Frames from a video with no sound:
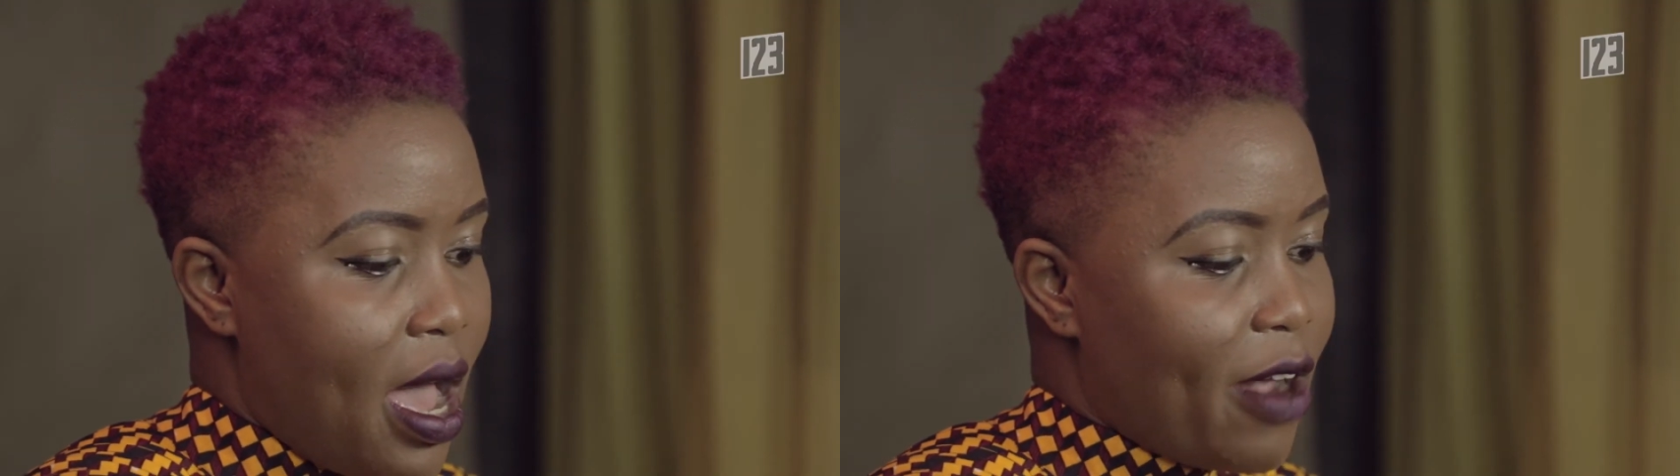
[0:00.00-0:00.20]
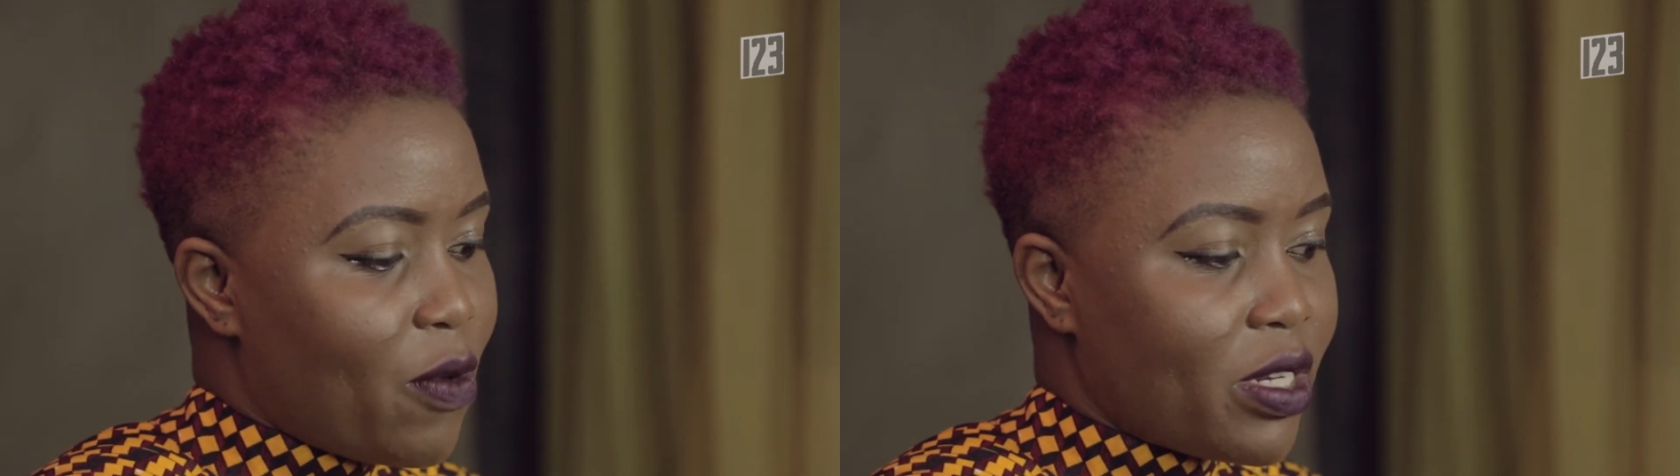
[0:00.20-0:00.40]

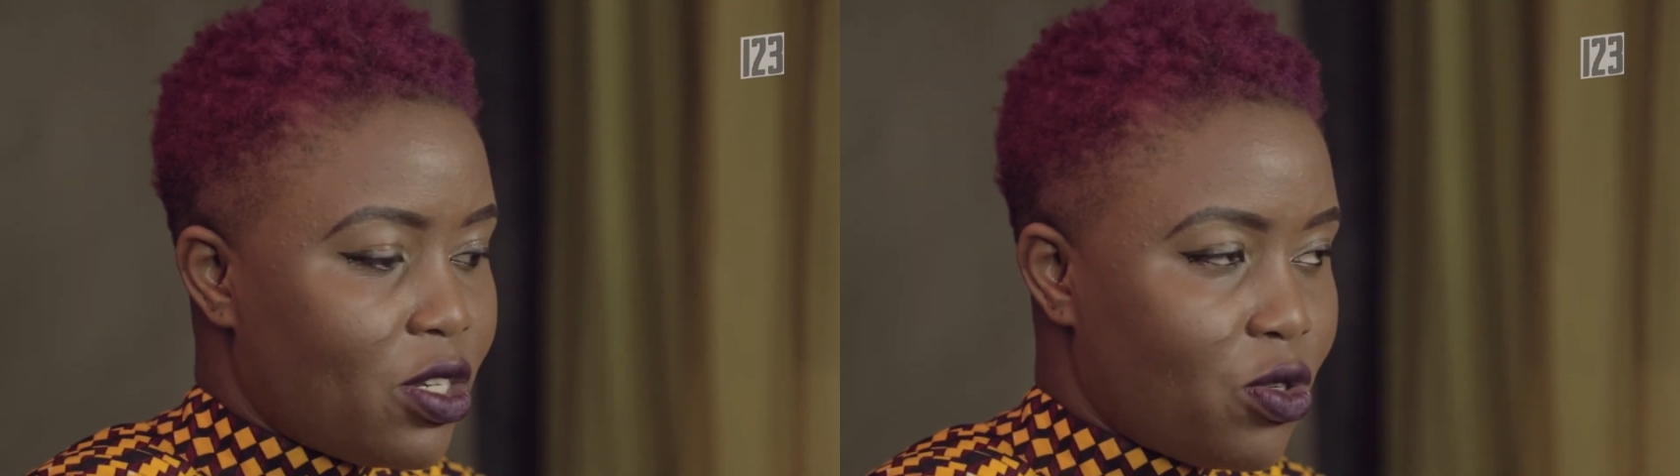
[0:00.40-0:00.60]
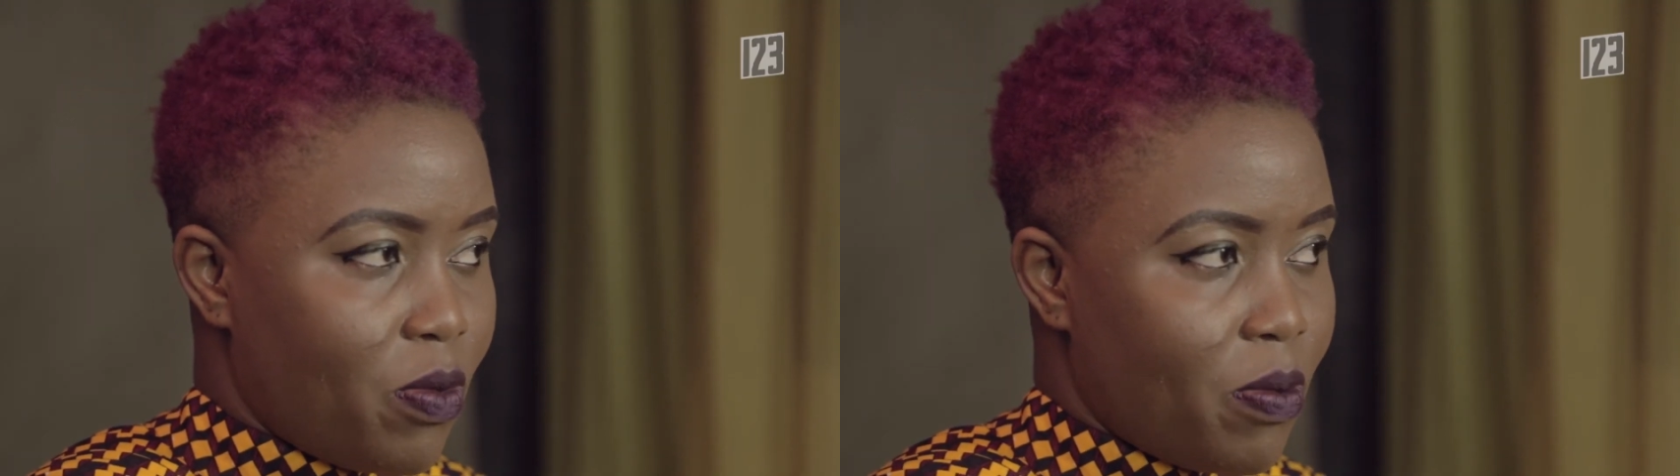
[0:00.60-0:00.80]
I
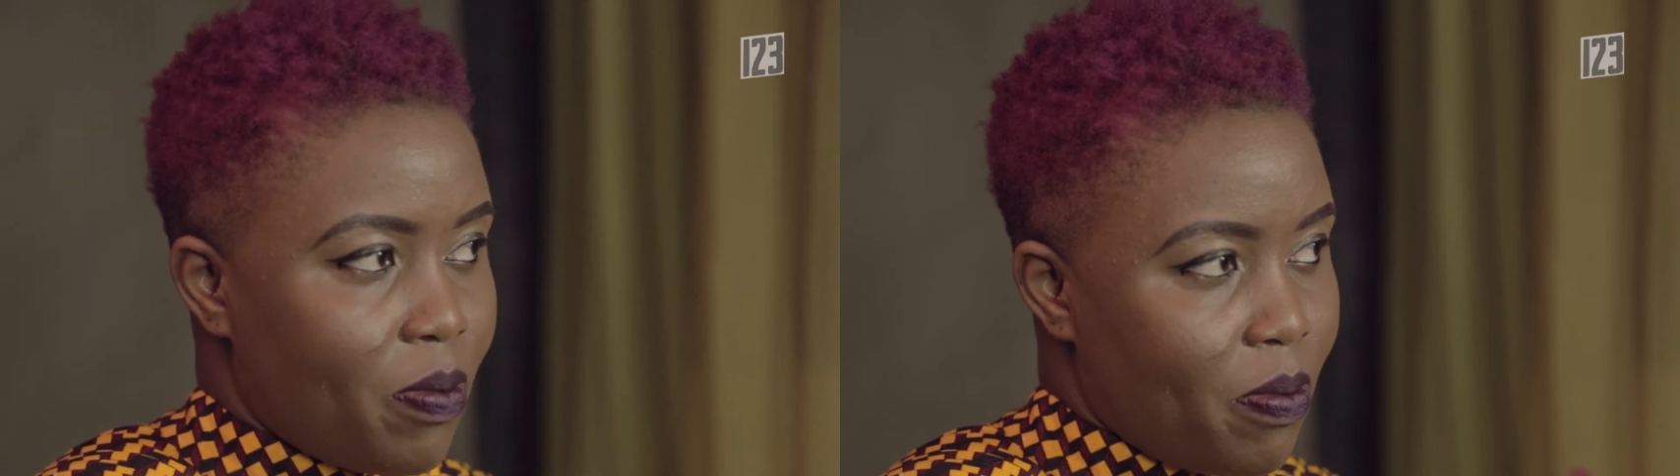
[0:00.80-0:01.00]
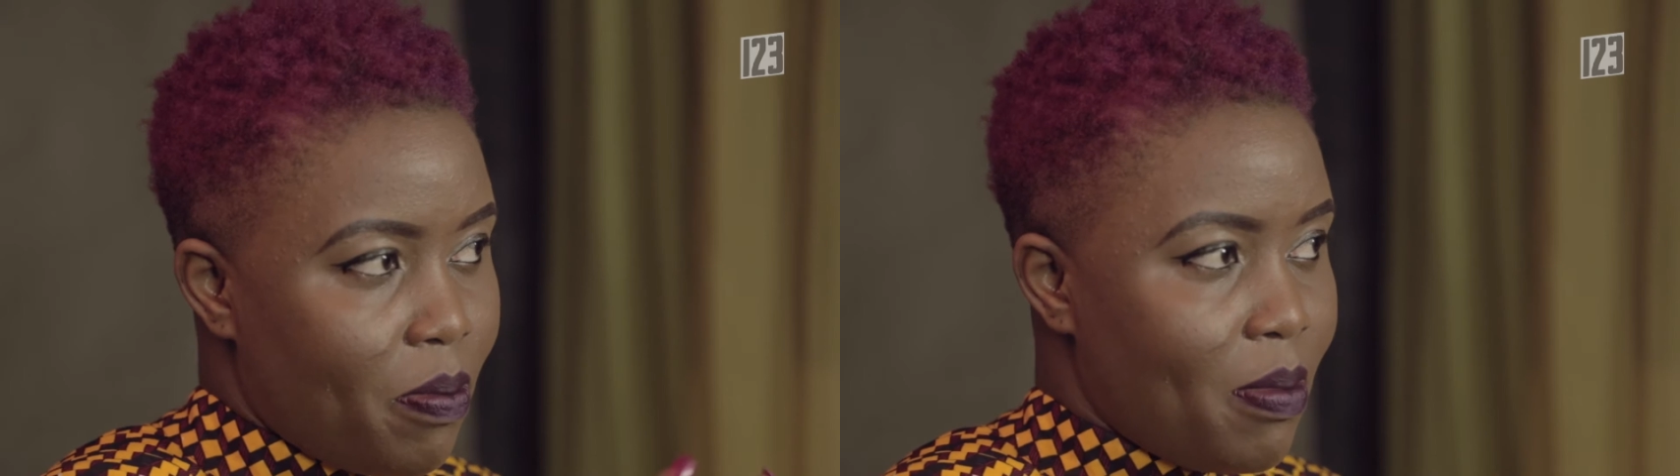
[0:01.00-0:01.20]
wanted to
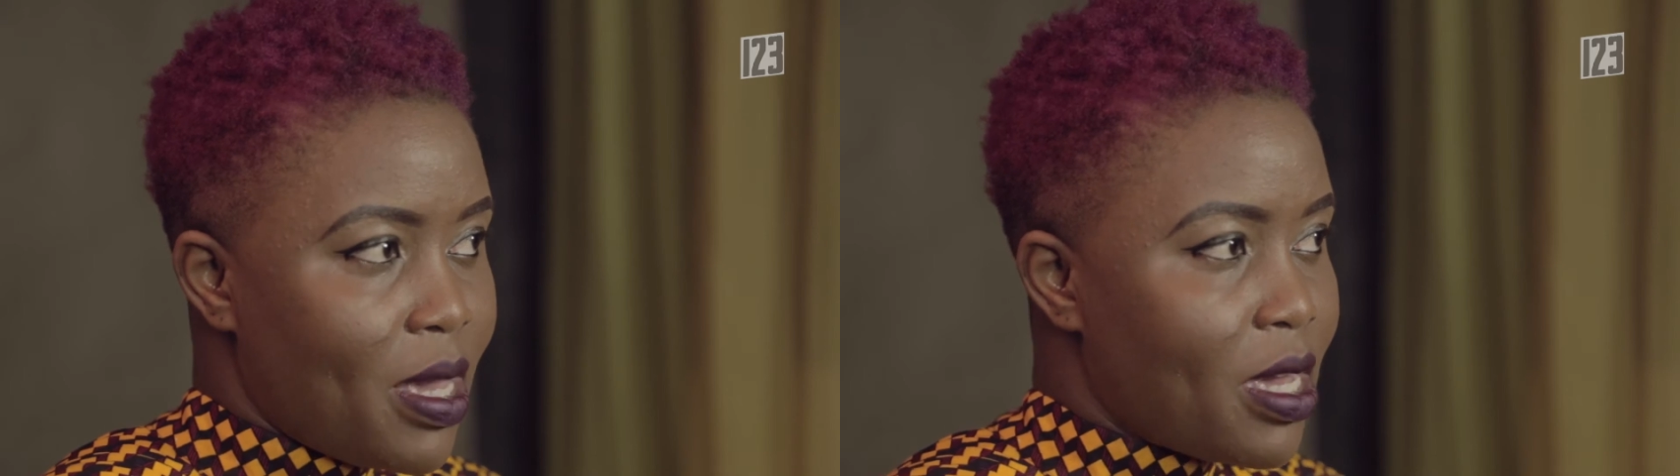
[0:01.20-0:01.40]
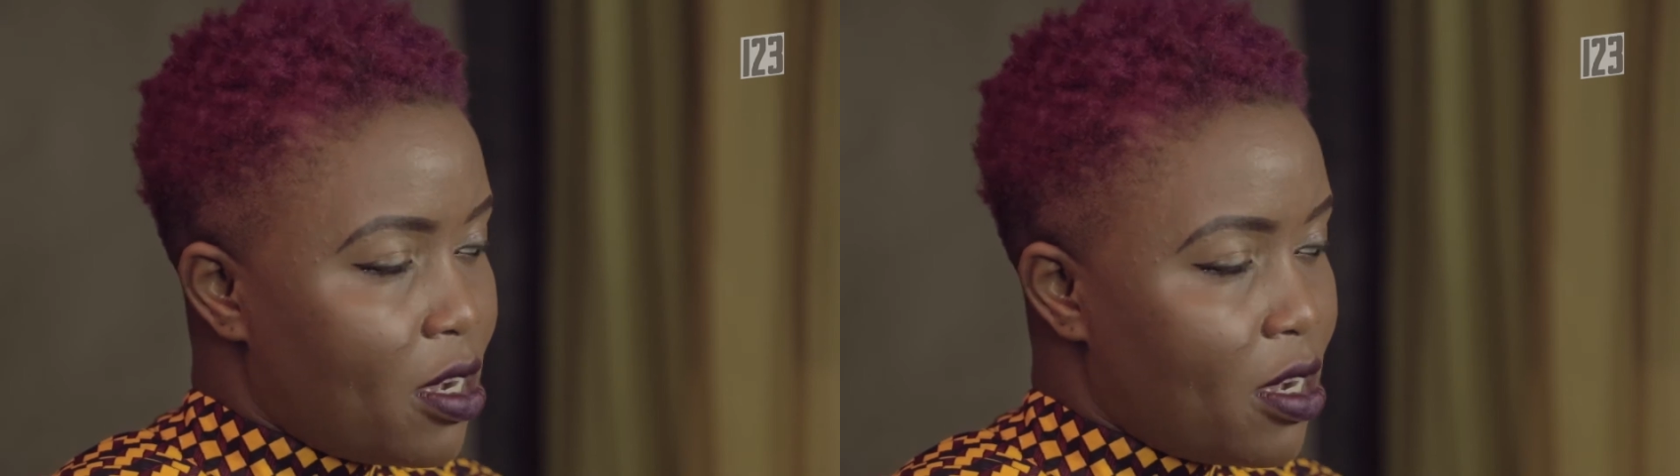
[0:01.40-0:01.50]
make